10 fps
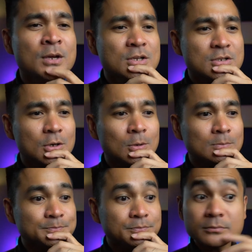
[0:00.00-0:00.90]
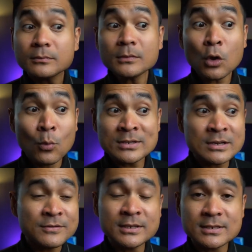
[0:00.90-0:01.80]
So once
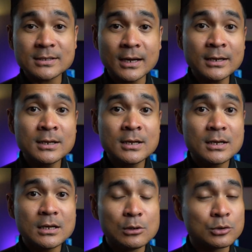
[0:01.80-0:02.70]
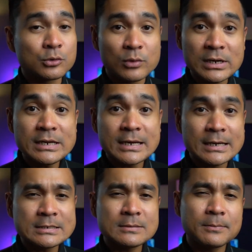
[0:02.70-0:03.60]
everything is done, it looks really
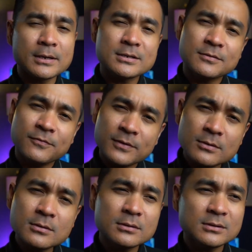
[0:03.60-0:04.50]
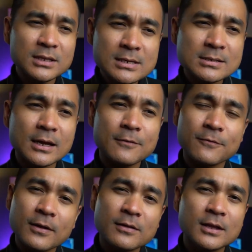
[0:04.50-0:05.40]
nice, but there's few things that I
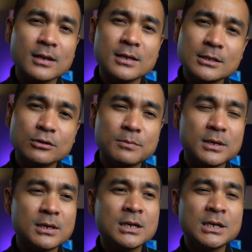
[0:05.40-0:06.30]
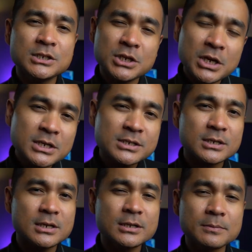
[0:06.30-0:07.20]
felt that needed to be
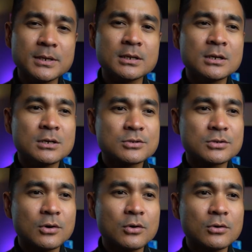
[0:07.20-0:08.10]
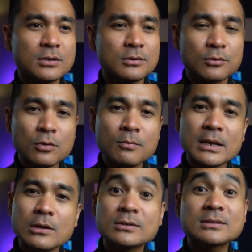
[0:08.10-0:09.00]
changed a little bit so the room
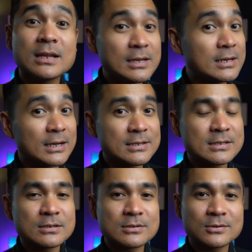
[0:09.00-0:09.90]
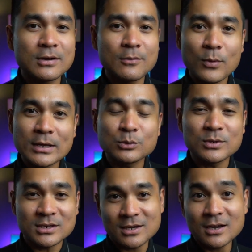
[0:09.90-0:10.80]
may look slightly nicer. So I went to
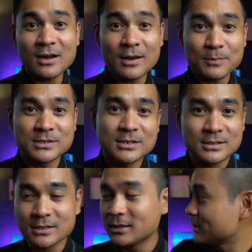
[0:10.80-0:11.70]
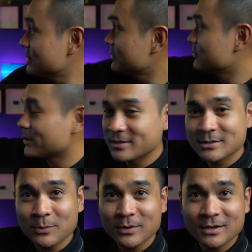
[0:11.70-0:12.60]
IKEA, I purchased a curtain. You can
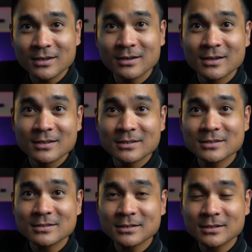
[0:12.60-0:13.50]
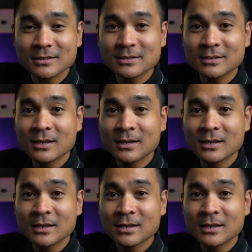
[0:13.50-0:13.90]
see over here, this is the curtain.